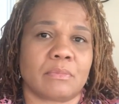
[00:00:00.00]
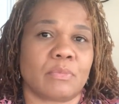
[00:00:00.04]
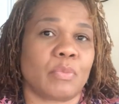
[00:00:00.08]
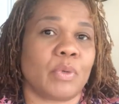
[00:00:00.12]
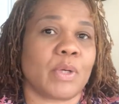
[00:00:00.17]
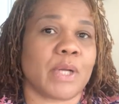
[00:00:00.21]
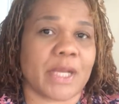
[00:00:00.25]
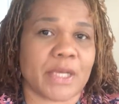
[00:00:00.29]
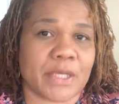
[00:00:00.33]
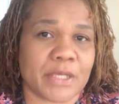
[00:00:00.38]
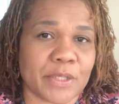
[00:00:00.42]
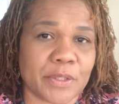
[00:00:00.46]

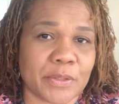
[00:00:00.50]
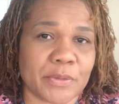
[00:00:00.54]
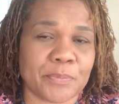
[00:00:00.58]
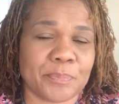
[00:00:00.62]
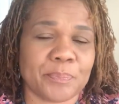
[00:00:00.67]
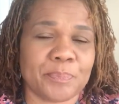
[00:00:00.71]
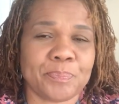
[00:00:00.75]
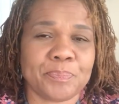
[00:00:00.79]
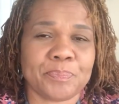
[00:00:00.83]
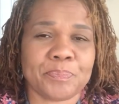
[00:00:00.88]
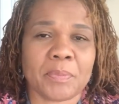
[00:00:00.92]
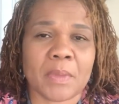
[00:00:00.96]
what I do.
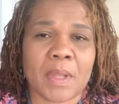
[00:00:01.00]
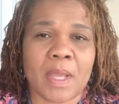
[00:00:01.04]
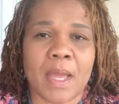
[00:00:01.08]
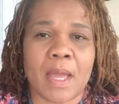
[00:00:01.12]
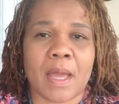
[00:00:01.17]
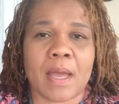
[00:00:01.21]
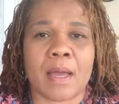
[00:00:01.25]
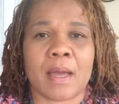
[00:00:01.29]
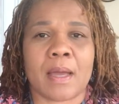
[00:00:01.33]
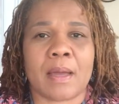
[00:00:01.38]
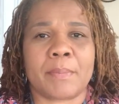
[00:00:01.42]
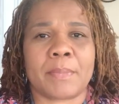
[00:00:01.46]

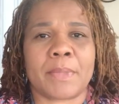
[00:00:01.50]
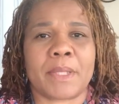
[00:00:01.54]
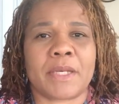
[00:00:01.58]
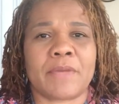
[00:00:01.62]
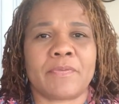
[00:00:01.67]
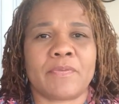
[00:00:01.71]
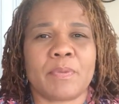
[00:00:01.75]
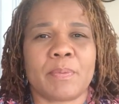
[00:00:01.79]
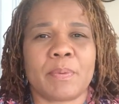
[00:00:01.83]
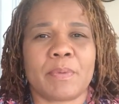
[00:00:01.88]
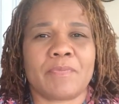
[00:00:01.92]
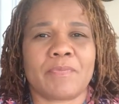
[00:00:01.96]
Um, and
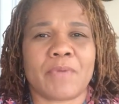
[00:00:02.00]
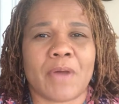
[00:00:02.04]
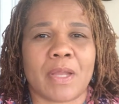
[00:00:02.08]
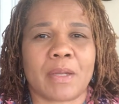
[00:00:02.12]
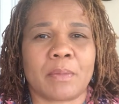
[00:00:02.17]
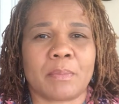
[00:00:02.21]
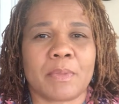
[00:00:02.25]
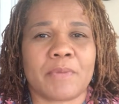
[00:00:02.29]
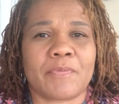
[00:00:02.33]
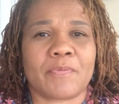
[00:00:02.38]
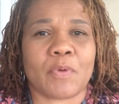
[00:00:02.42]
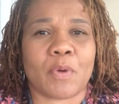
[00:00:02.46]
if you've been
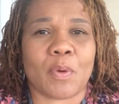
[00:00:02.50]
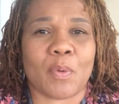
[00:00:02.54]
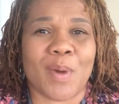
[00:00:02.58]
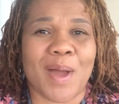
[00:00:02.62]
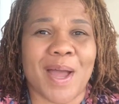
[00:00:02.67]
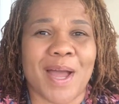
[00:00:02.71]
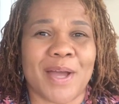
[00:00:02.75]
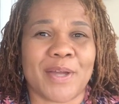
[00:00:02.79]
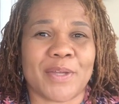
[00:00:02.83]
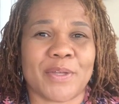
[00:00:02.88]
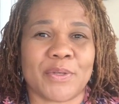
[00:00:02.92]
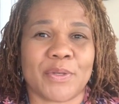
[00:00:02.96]
following me for a
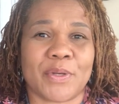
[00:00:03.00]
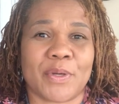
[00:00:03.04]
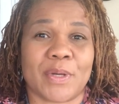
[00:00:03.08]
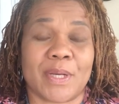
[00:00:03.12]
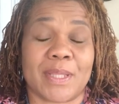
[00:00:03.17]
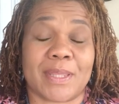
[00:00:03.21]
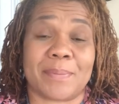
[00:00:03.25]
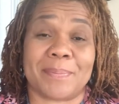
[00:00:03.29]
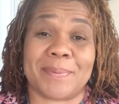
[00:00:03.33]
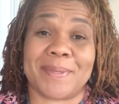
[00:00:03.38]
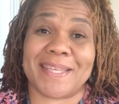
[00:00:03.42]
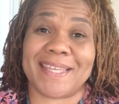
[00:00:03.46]
while, you know
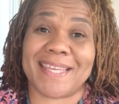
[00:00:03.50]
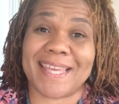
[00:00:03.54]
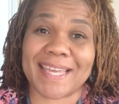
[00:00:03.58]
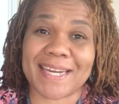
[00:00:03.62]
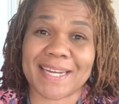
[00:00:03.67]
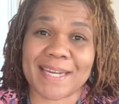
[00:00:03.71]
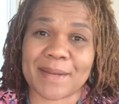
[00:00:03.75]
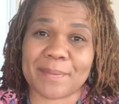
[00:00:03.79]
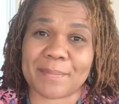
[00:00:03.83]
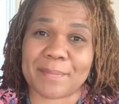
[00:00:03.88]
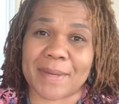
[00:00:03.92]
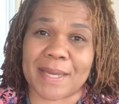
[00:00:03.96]
at the
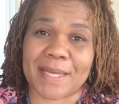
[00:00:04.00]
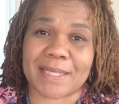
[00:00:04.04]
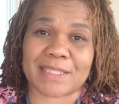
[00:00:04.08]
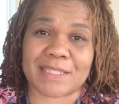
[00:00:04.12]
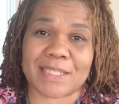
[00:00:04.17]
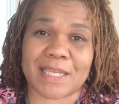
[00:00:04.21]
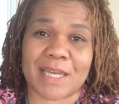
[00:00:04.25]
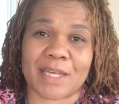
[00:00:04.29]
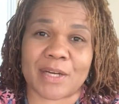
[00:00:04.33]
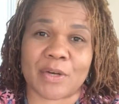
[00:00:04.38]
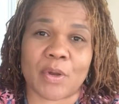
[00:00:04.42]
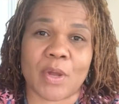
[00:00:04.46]
beginning of my
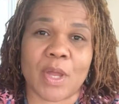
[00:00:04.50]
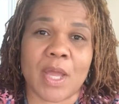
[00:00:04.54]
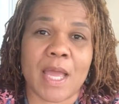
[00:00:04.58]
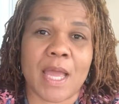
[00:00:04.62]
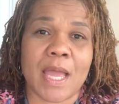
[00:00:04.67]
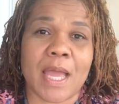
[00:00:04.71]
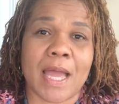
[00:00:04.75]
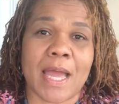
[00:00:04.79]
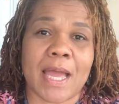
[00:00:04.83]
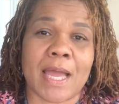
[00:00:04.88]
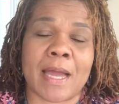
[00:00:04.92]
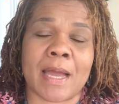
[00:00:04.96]
channel,
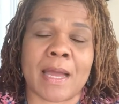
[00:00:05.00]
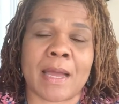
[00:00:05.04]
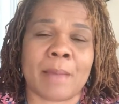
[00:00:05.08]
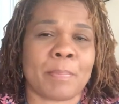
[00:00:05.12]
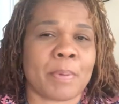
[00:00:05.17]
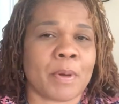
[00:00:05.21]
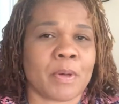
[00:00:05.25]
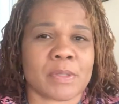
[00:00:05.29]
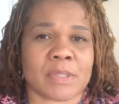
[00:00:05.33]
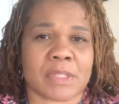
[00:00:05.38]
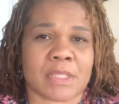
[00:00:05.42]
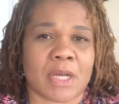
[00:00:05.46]
I
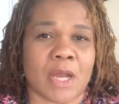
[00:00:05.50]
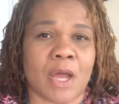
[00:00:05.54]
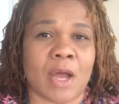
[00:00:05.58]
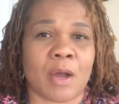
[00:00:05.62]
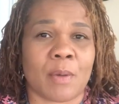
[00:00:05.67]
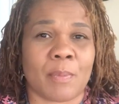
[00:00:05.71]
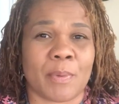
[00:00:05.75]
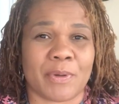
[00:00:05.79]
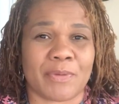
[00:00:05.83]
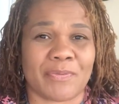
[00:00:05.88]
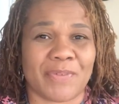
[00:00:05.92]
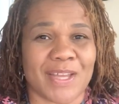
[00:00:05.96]
posted
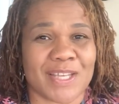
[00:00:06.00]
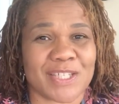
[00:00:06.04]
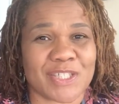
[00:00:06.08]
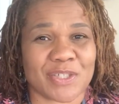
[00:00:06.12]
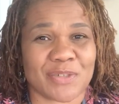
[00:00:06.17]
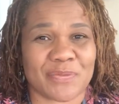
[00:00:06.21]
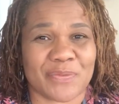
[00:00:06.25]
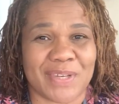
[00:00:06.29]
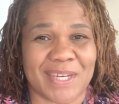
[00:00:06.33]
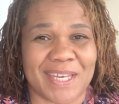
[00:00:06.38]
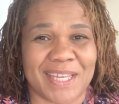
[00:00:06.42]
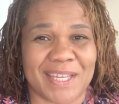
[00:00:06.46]
all
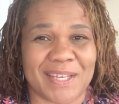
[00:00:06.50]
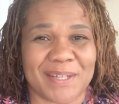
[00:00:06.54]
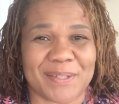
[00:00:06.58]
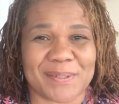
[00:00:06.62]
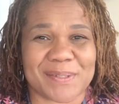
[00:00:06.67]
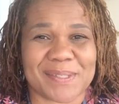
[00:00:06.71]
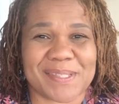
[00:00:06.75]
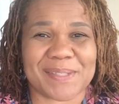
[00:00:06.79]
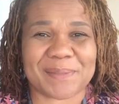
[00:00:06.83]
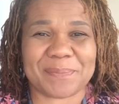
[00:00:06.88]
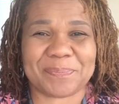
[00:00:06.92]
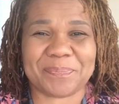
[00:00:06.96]
motivational
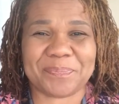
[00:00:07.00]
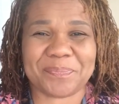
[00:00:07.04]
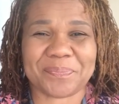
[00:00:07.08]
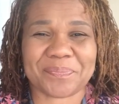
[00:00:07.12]
videos.